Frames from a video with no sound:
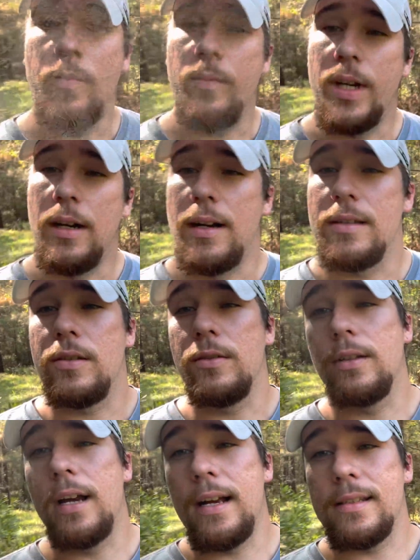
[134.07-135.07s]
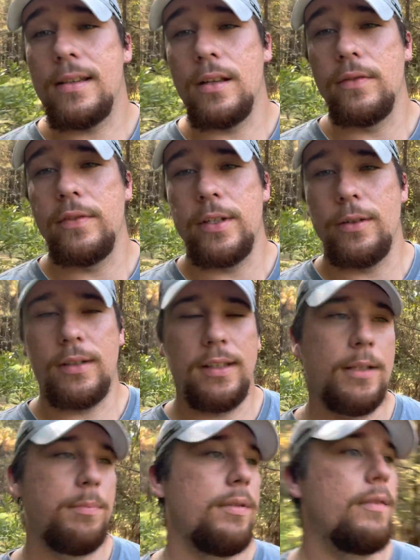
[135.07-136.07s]
All right, so you guys saw the video
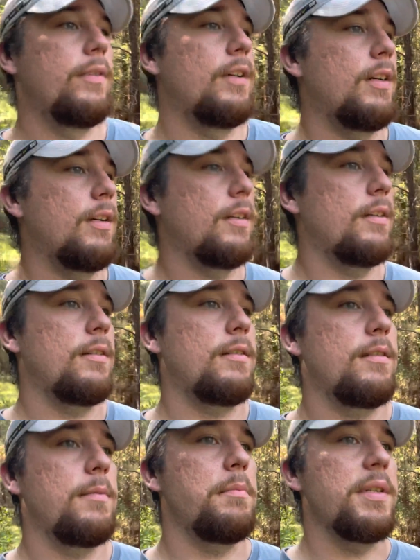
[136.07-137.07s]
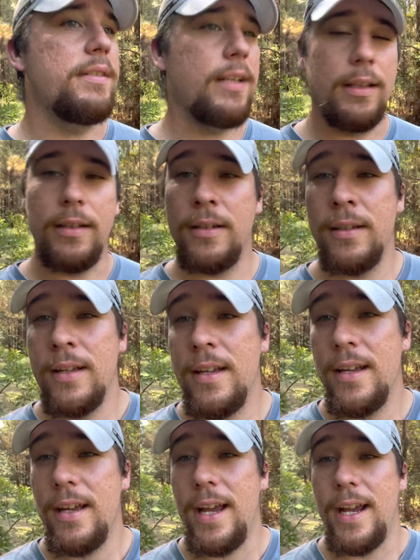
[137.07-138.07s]
clip of me tilling
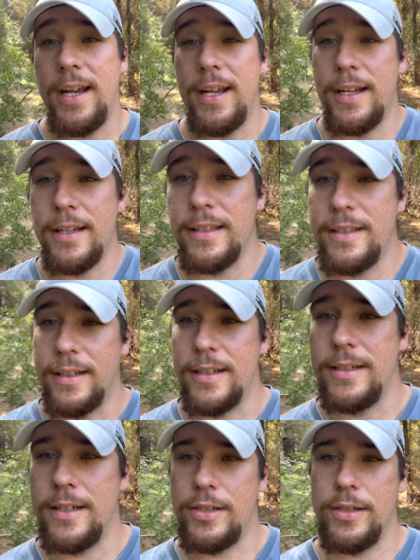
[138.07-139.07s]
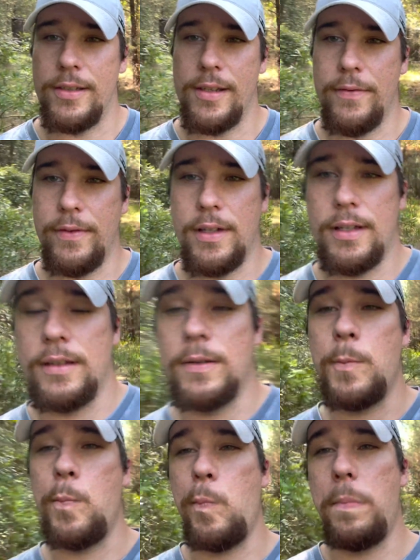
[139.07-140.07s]
and the conditions of
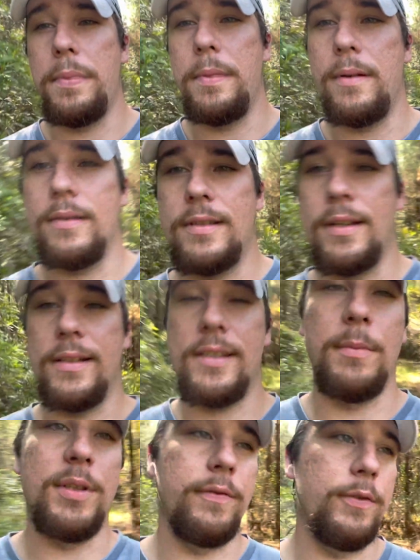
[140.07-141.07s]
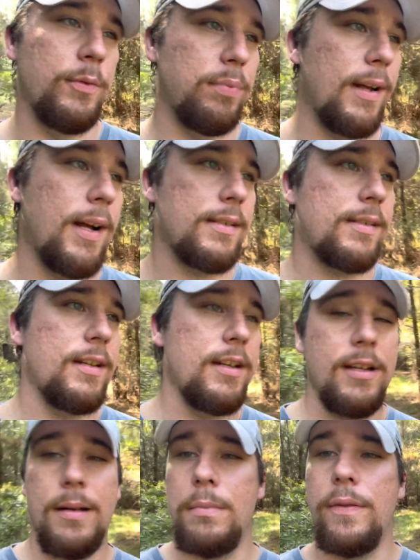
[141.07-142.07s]
some of the food plots
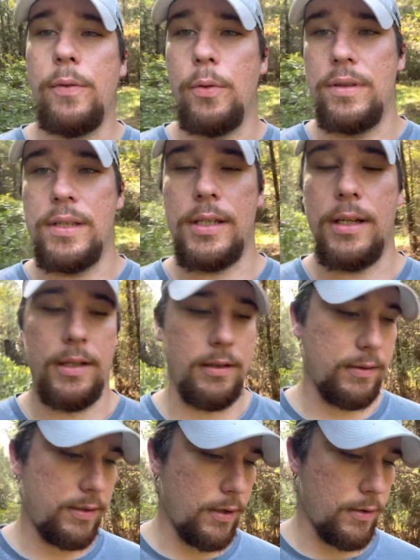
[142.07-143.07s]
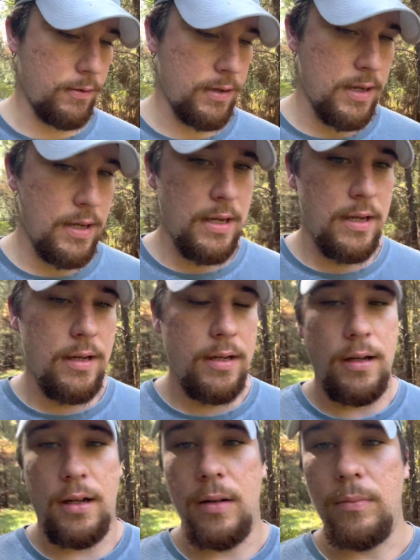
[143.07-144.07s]
before the seeding. So
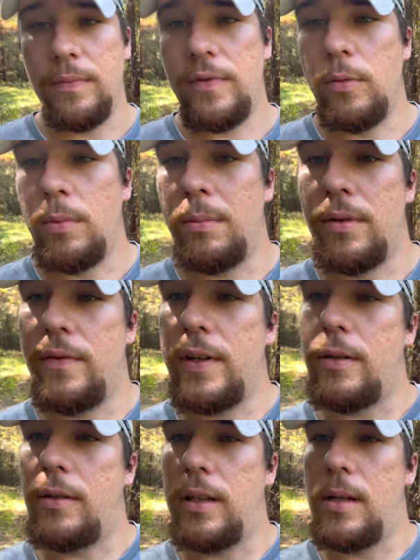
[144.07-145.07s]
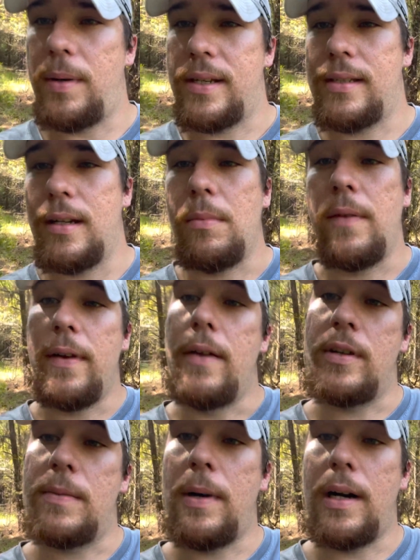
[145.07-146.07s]
if you remember the video clip, I said my favorite
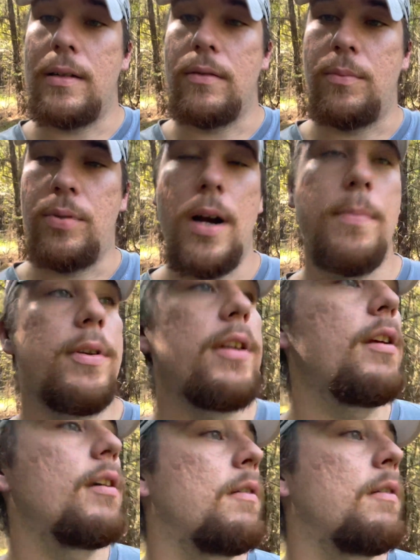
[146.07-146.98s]
spot on the property.